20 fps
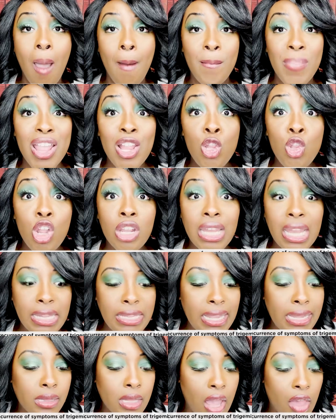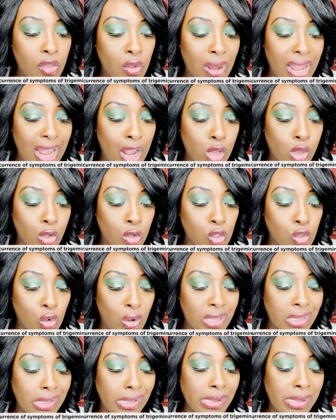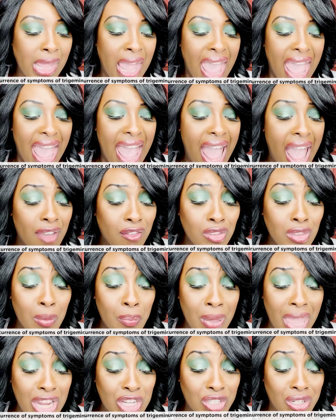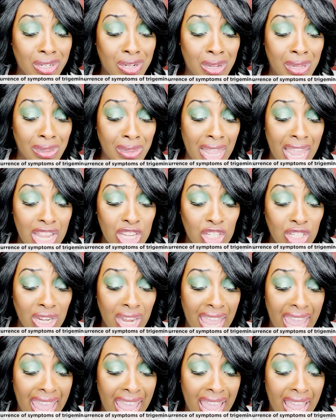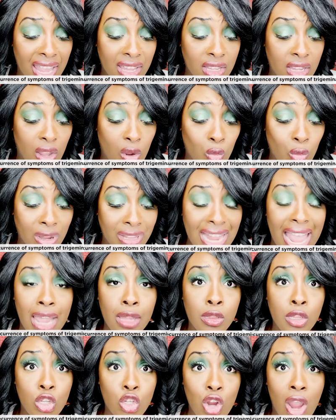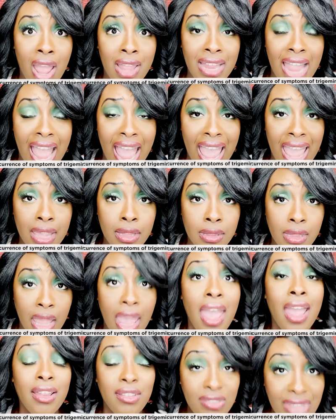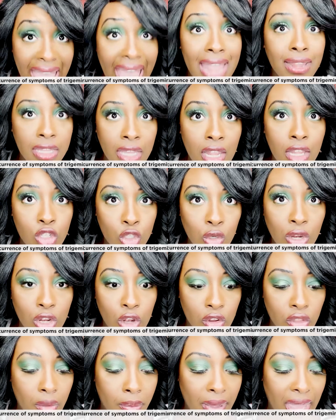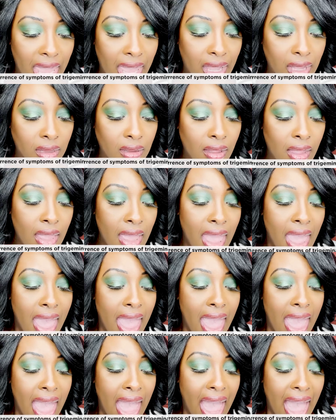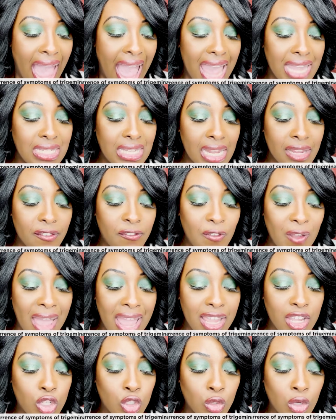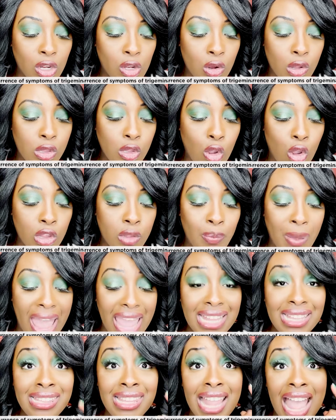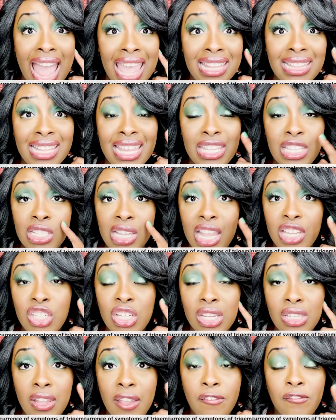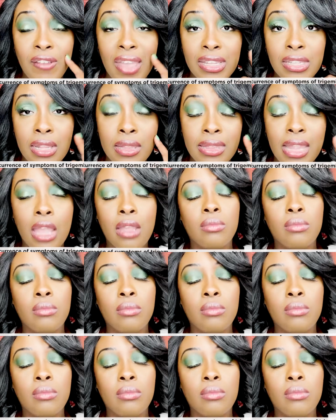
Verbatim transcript: But look at these other answer choices. Having the patient clench and relax the jaw and eyes, that can trigger the pain. Identifying trigger zones by lightly touching the affected.